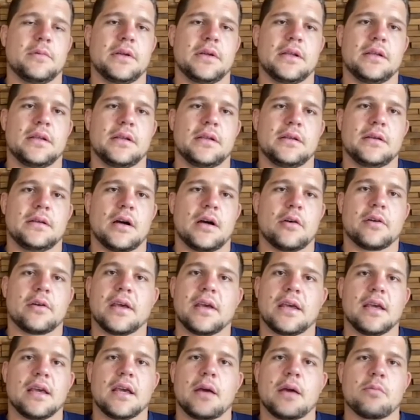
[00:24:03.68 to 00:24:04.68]
we our
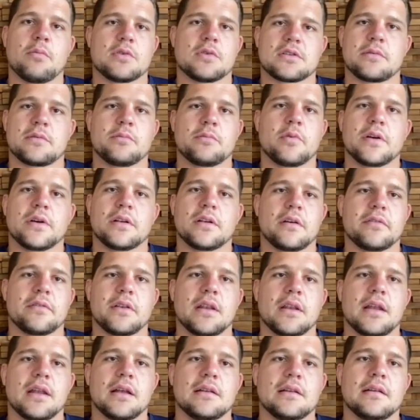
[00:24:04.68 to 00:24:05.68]
kicking game was on point
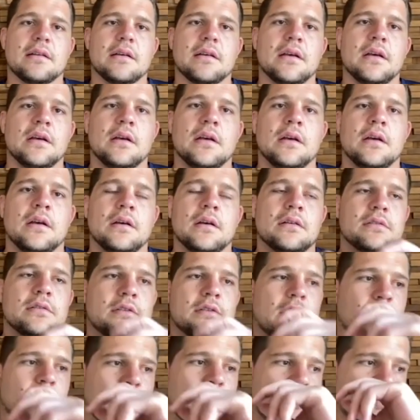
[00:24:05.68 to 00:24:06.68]
after that,
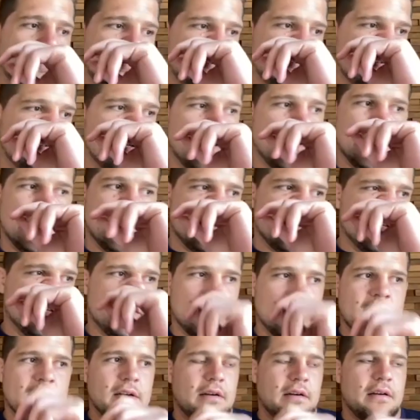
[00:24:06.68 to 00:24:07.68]
so
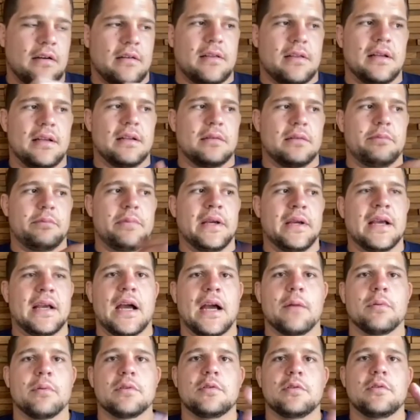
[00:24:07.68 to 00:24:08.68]
I think being
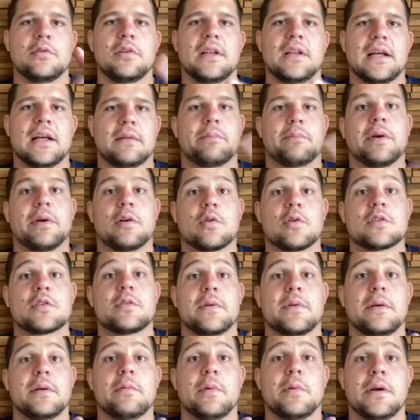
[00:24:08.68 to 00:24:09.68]
able to do that
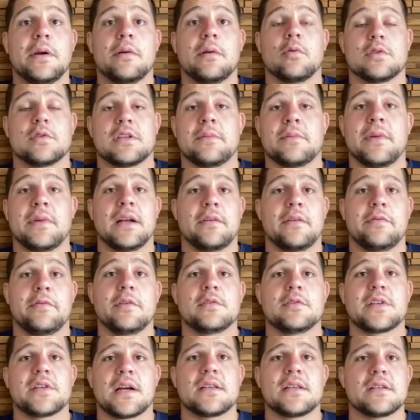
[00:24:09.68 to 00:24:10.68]
because we, we also made a
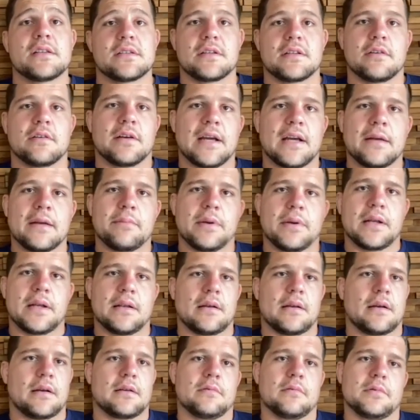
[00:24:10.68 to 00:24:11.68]
few changes in our game plan.
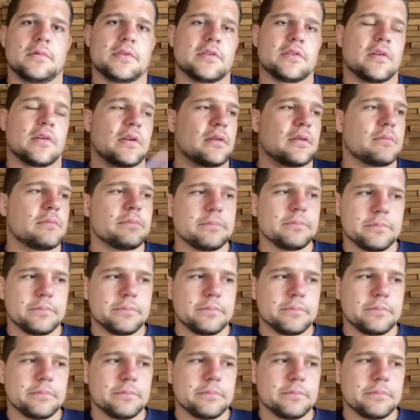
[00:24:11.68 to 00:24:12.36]
Like we started